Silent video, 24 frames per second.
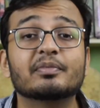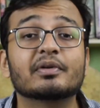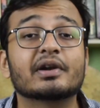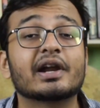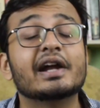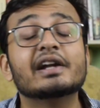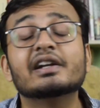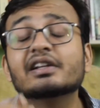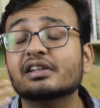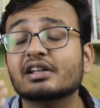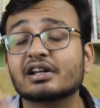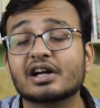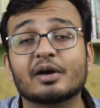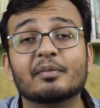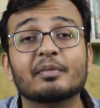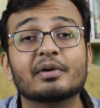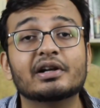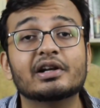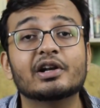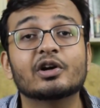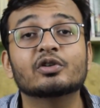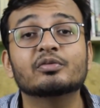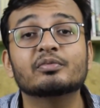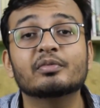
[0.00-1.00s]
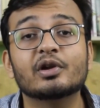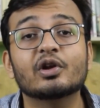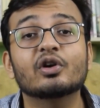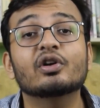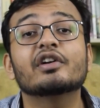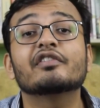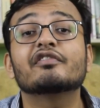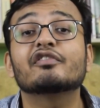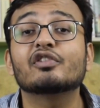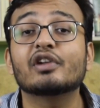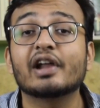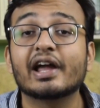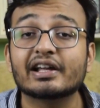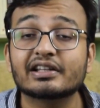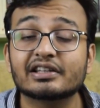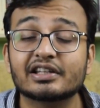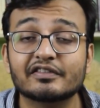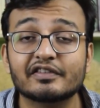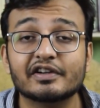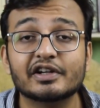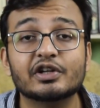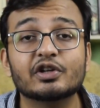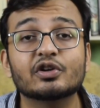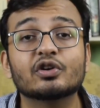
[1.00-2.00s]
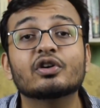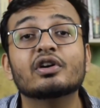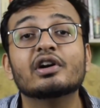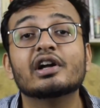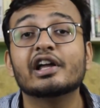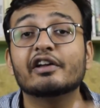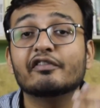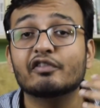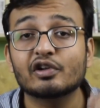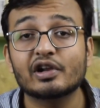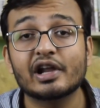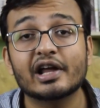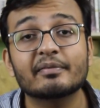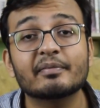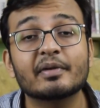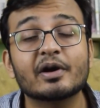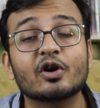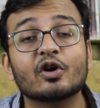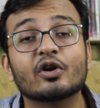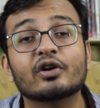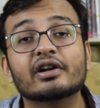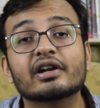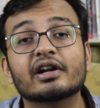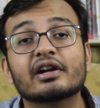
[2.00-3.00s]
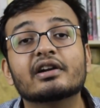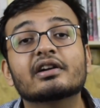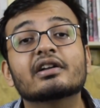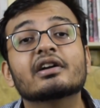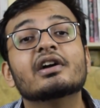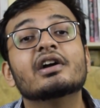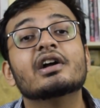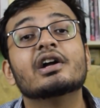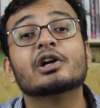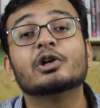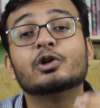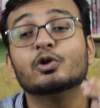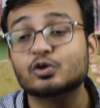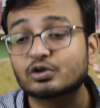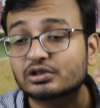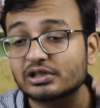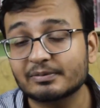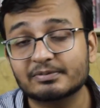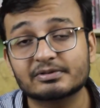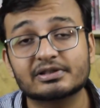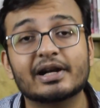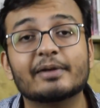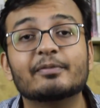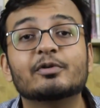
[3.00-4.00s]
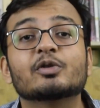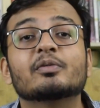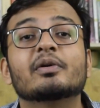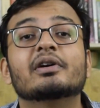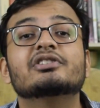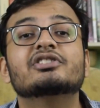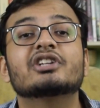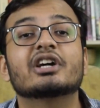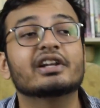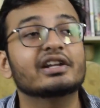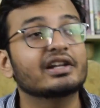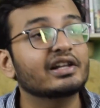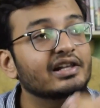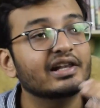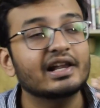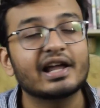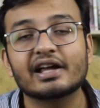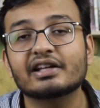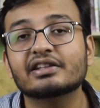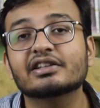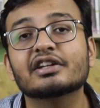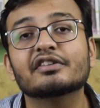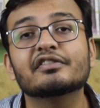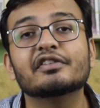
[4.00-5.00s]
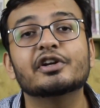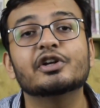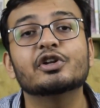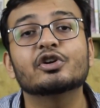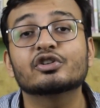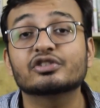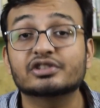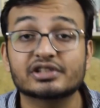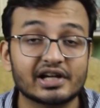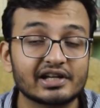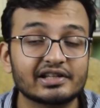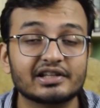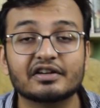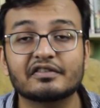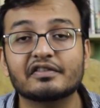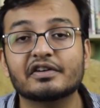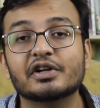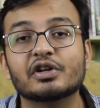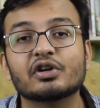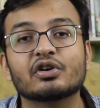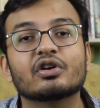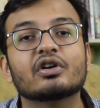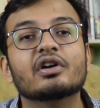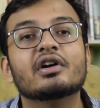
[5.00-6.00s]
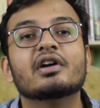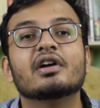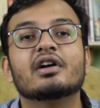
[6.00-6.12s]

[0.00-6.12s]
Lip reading: Write in the comment down below. If you like the video, if you like my content, do subscribe to my channel, like the video, share the video.